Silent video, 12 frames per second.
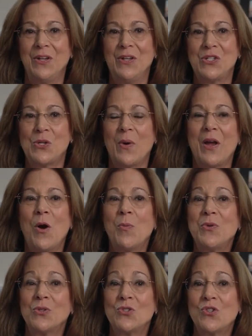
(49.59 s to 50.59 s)
So I hope
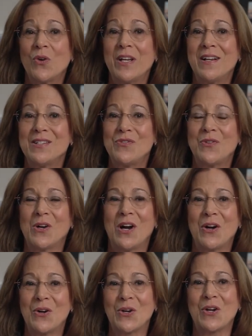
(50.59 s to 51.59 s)
you'll join us for
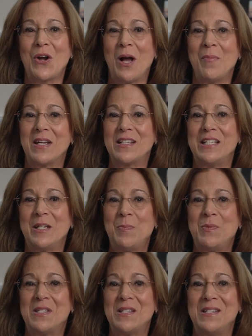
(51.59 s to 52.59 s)
our ergonomic
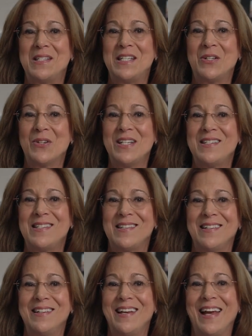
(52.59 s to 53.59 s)
tips series,
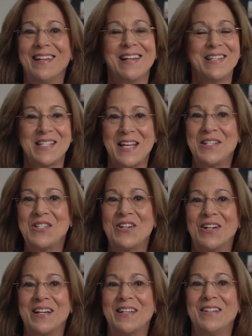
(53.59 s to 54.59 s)
and let's get
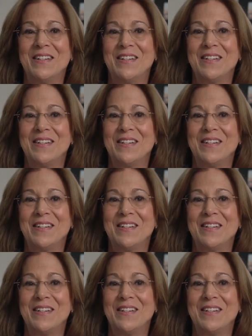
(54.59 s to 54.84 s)
started.